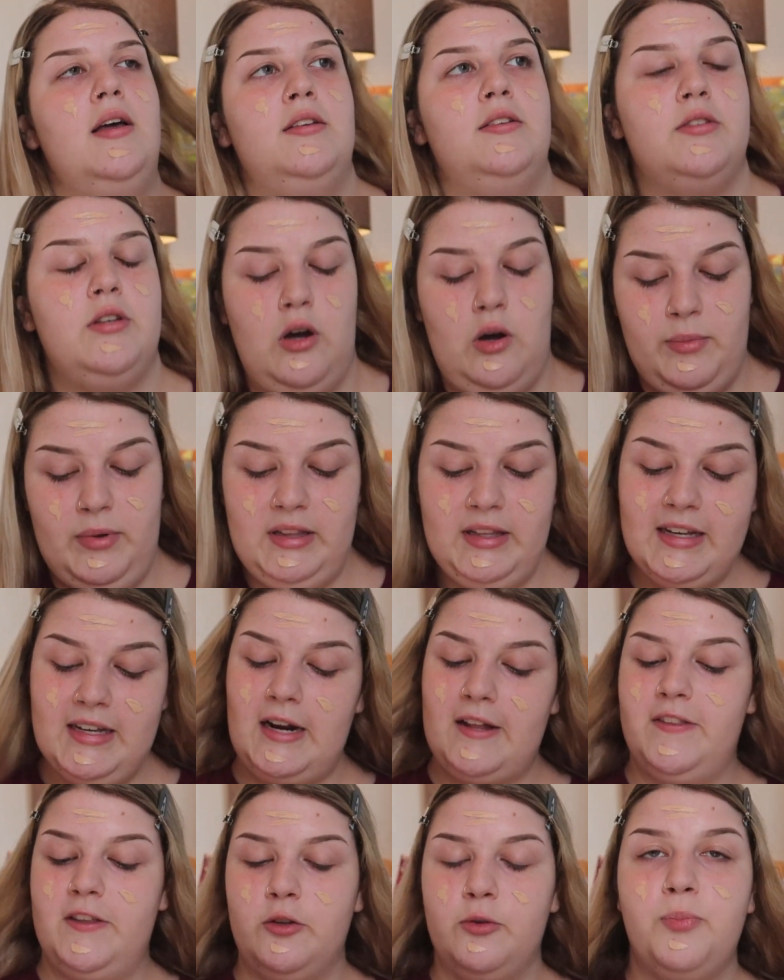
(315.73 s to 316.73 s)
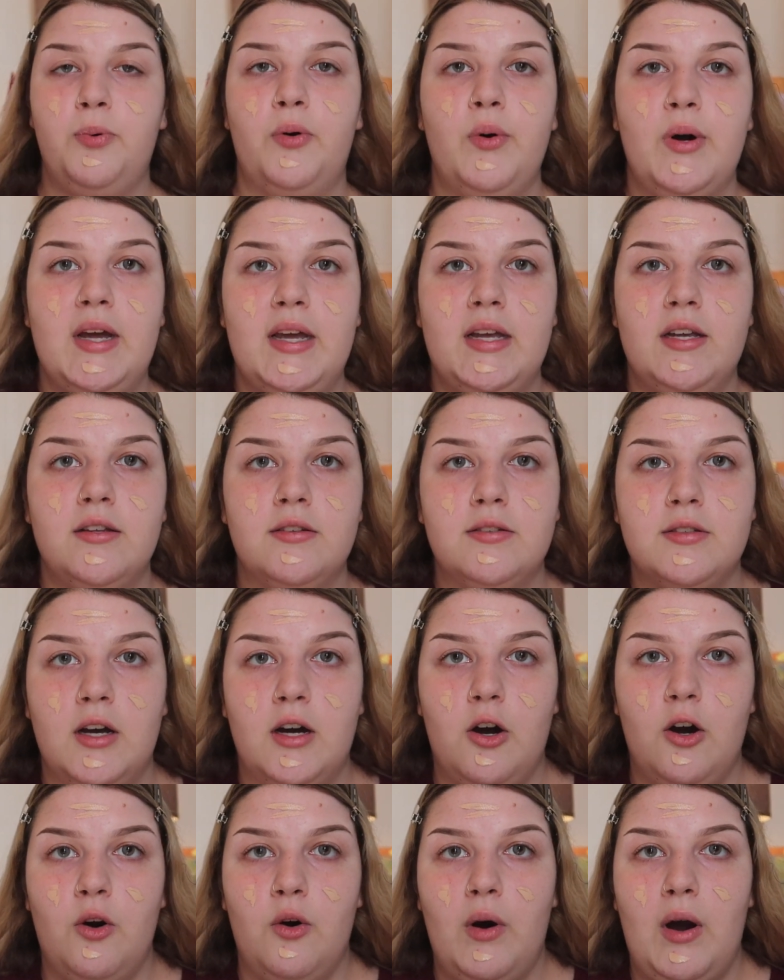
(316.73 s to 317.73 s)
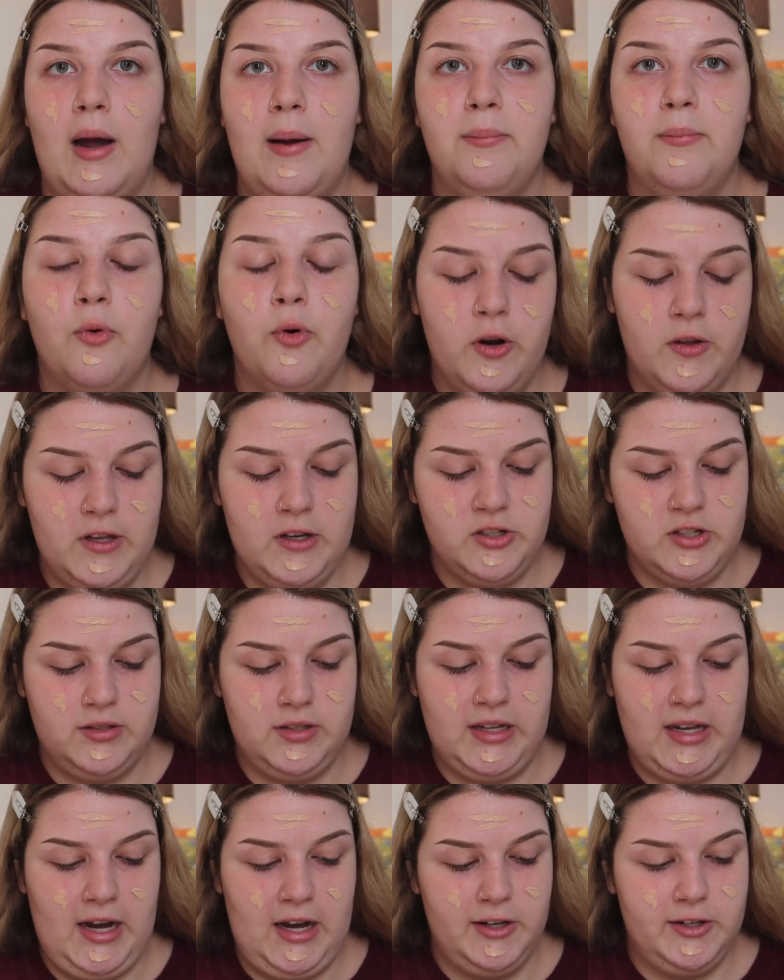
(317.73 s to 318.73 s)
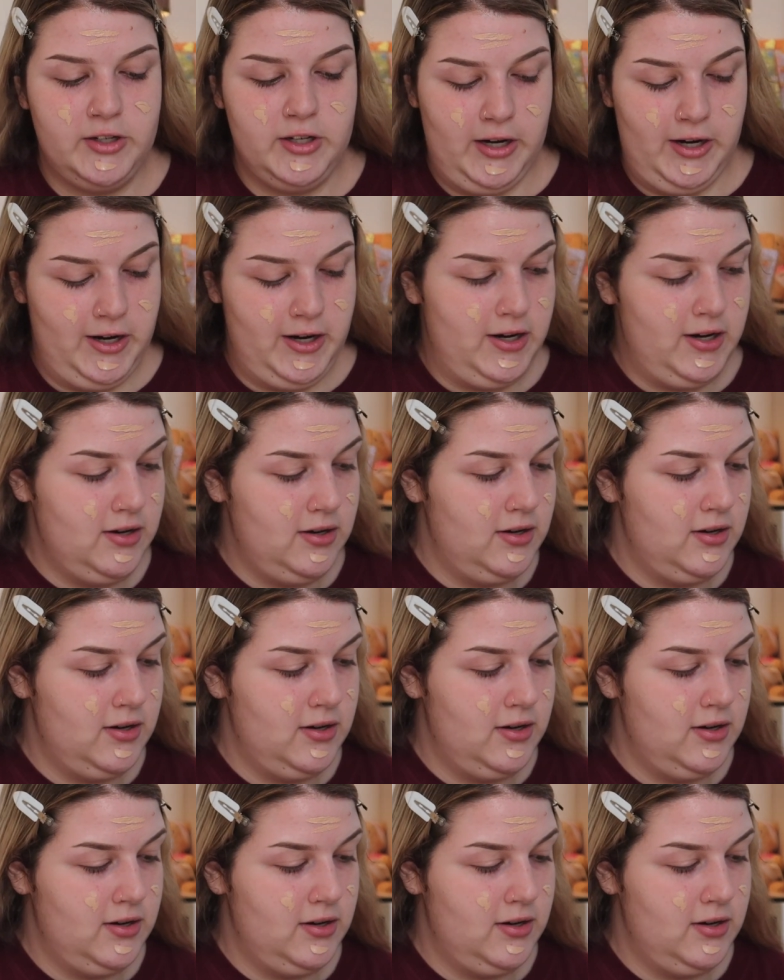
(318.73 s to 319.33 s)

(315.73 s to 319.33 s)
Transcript: So I'm a lead at this point, so I'm more than just a cashier.